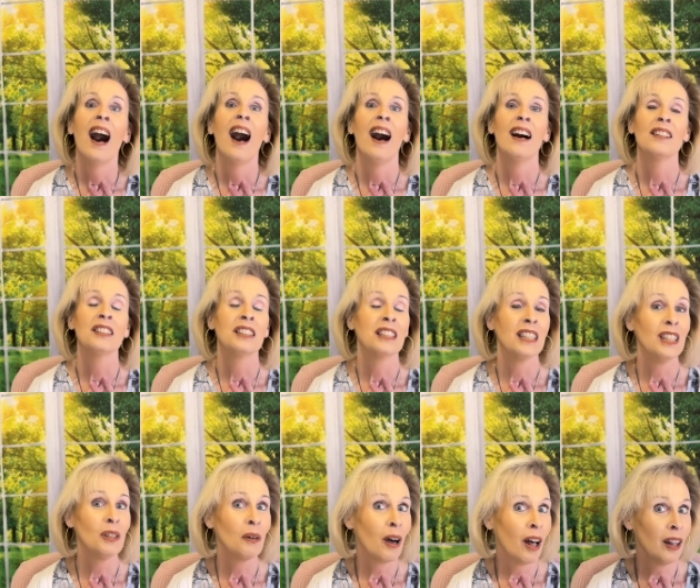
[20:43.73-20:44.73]
I'll see
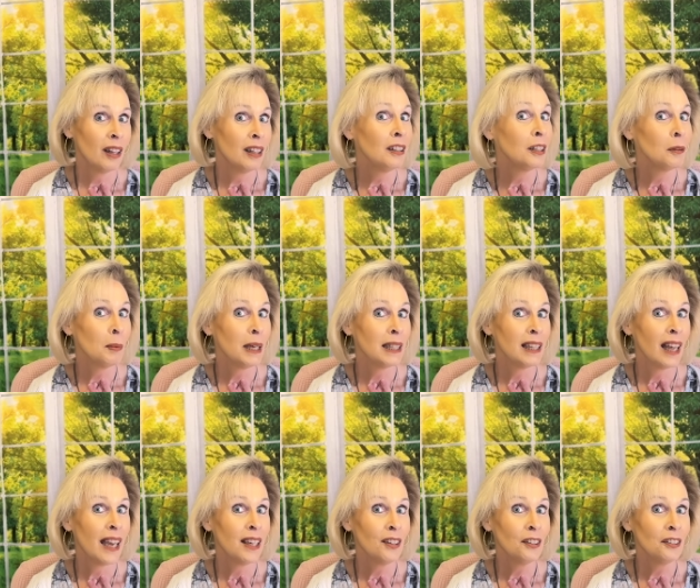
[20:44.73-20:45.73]
you all a little bit
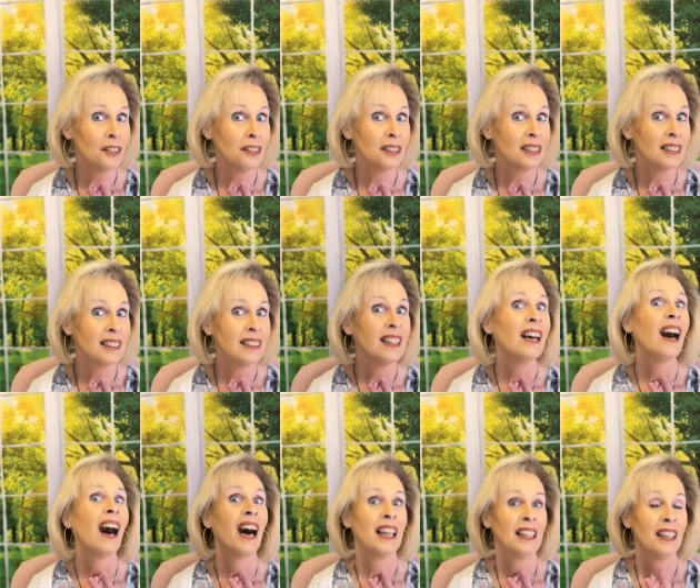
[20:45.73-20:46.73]
later.
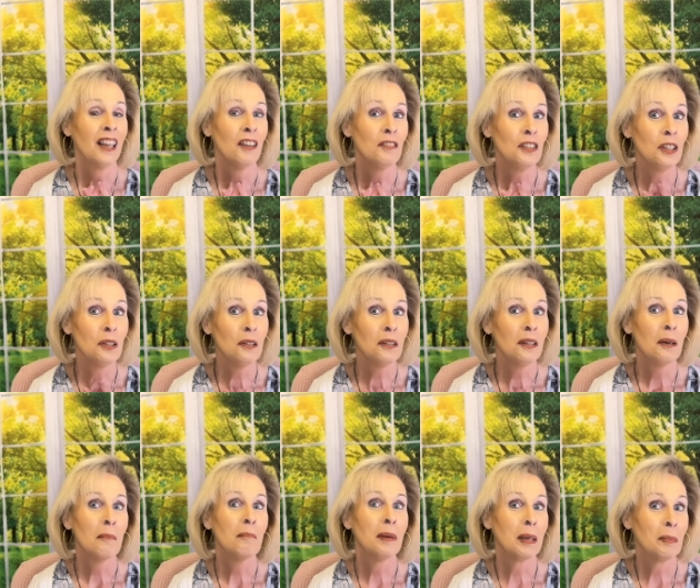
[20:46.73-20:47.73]
I love you.
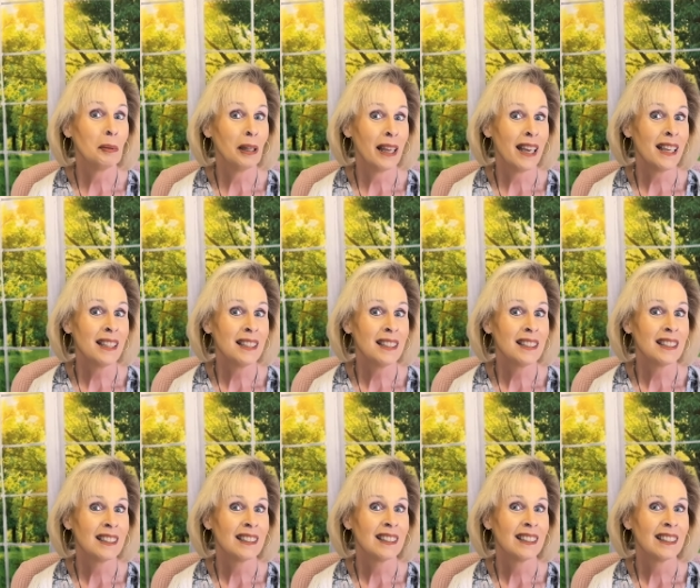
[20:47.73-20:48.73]
Be blessed,
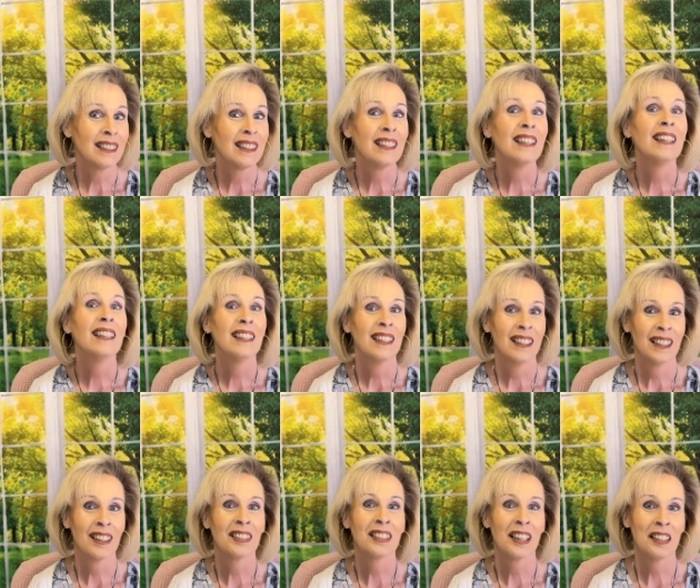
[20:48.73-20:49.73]
and
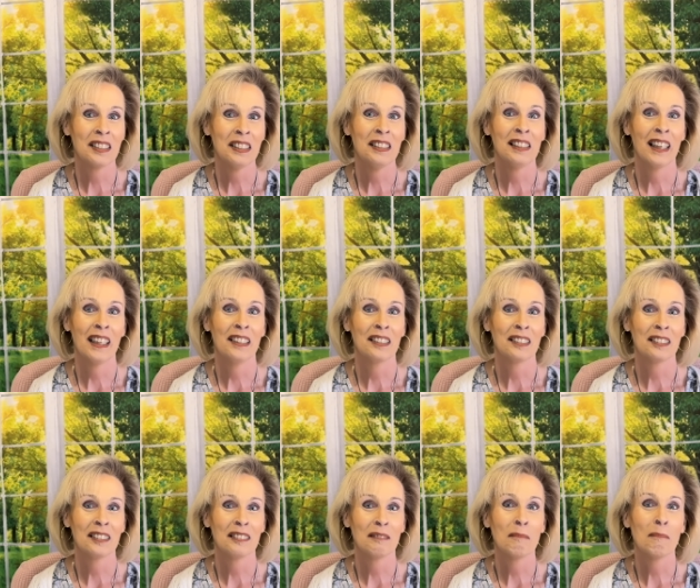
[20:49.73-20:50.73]
I'll talk to you later.
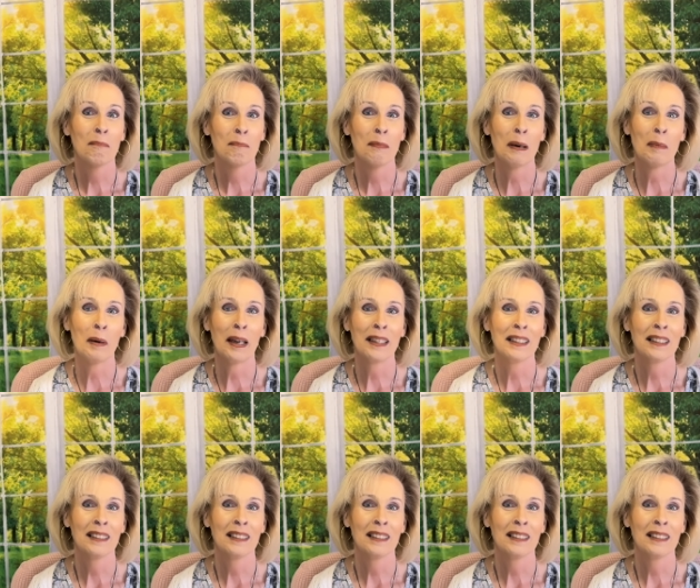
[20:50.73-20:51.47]
Bye bye.